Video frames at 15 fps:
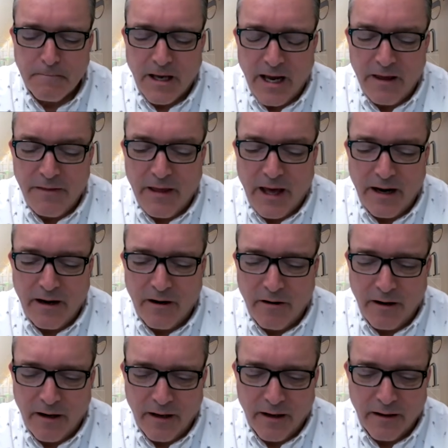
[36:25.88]
in that
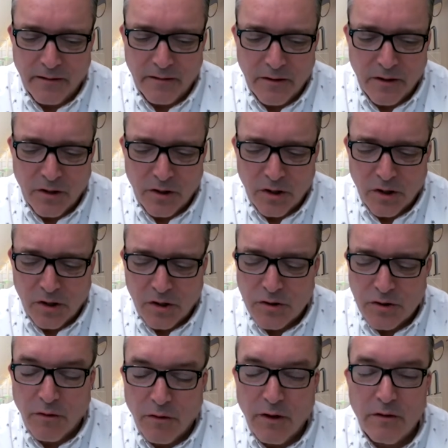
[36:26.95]
area
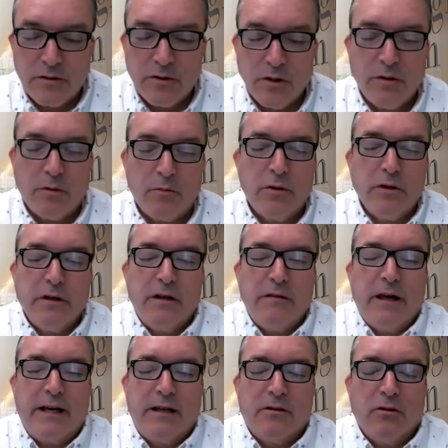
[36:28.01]
so that really
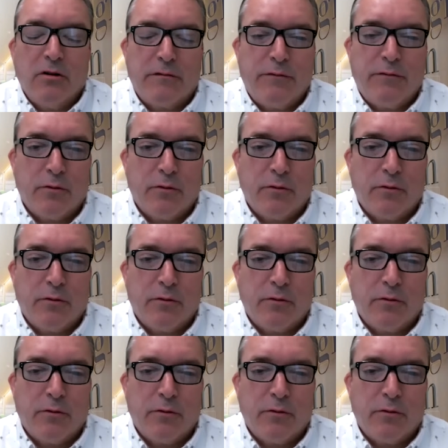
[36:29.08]
they can look